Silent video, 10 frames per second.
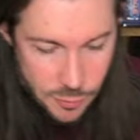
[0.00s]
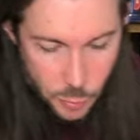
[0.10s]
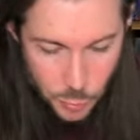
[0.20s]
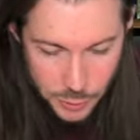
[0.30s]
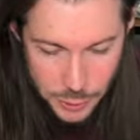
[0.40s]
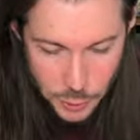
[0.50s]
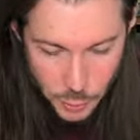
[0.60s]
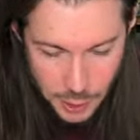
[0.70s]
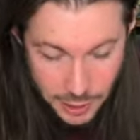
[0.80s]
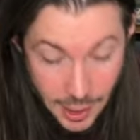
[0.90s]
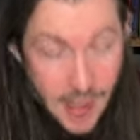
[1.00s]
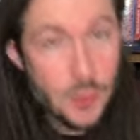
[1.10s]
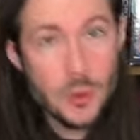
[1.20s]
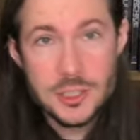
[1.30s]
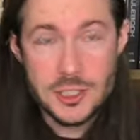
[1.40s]
really cool
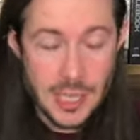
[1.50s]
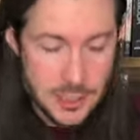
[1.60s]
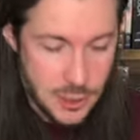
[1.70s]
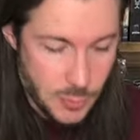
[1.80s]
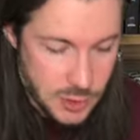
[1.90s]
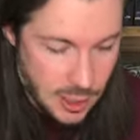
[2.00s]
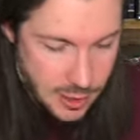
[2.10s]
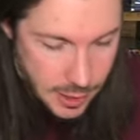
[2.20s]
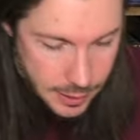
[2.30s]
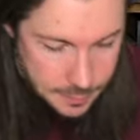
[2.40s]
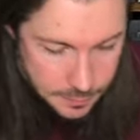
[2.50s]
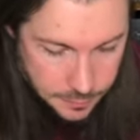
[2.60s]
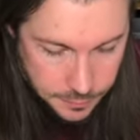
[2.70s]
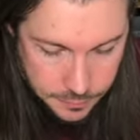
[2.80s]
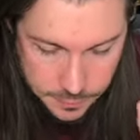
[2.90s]
clockwork section, which I thought
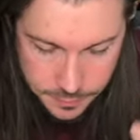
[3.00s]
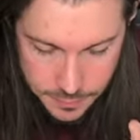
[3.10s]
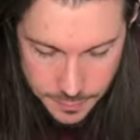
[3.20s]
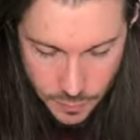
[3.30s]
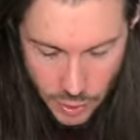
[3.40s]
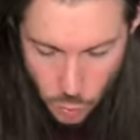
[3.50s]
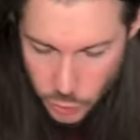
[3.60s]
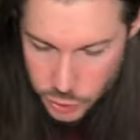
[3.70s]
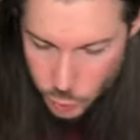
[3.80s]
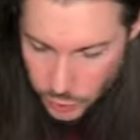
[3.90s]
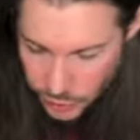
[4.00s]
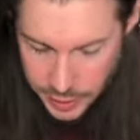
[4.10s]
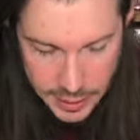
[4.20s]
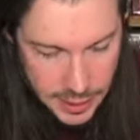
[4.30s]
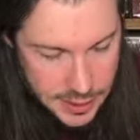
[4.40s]
was really
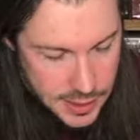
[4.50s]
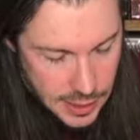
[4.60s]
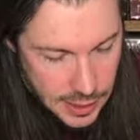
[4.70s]
neat.